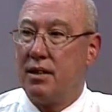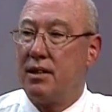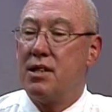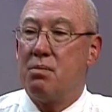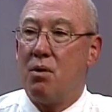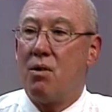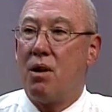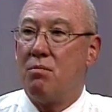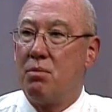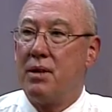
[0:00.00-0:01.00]
This
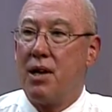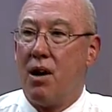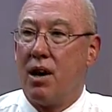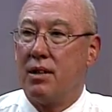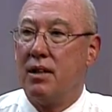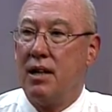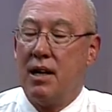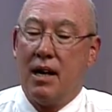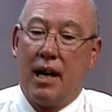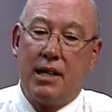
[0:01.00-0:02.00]
program will be gone.
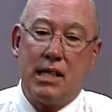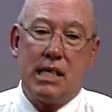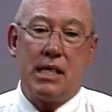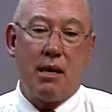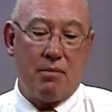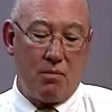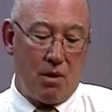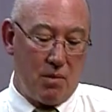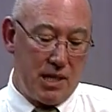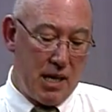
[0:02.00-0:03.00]
And this is something where
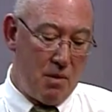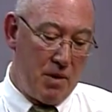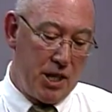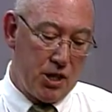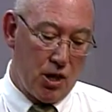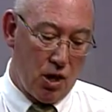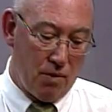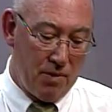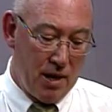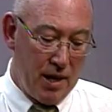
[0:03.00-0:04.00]
we say we
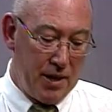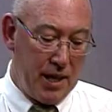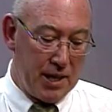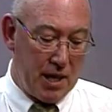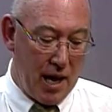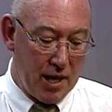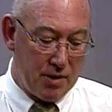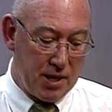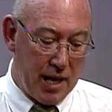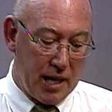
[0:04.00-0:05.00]
serve the entire
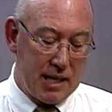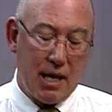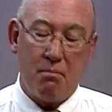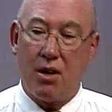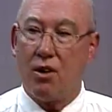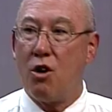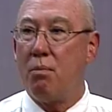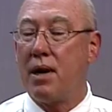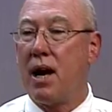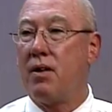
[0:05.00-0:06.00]
state except
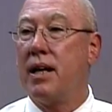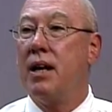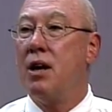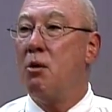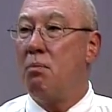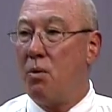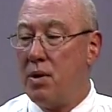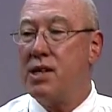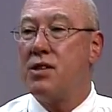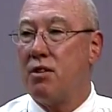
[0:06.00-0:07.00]
Maricopa County, but we
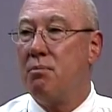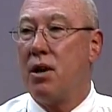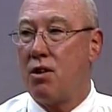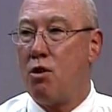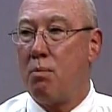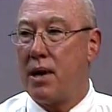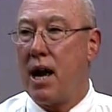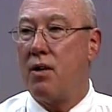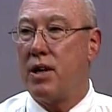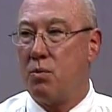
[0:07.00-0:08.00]
serve Maricopa
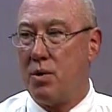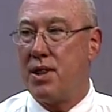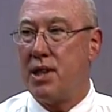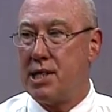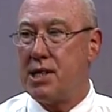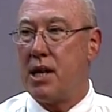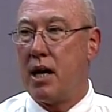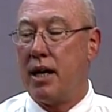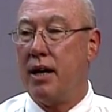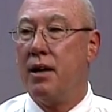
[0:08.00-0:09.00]
County with this
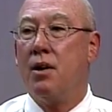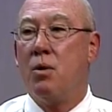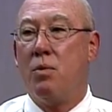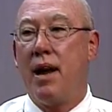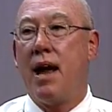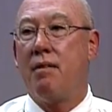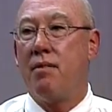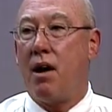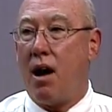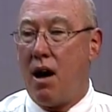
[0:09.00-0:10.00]
study. We have
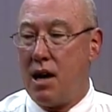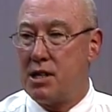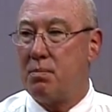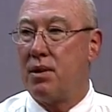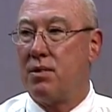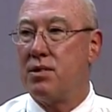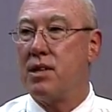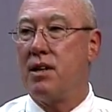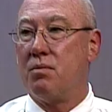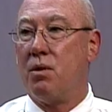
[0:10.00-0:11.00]
hospitals
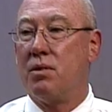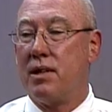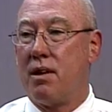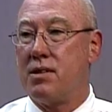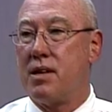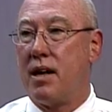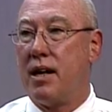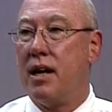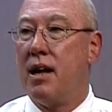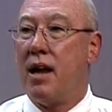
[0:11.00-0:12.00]
enrolled in our study,
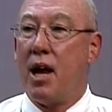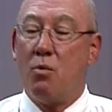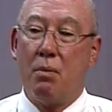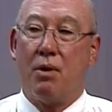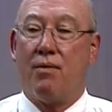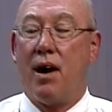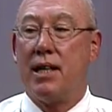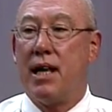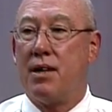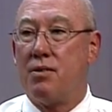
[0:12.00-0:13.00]
and we provide
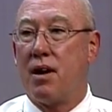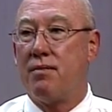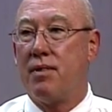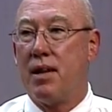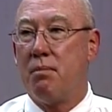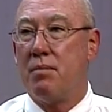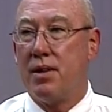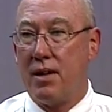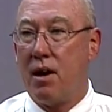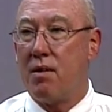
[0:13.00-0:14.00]
that drug for them
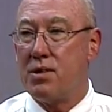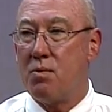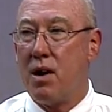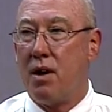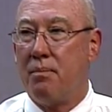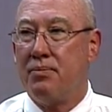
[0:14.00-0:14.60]
there as well.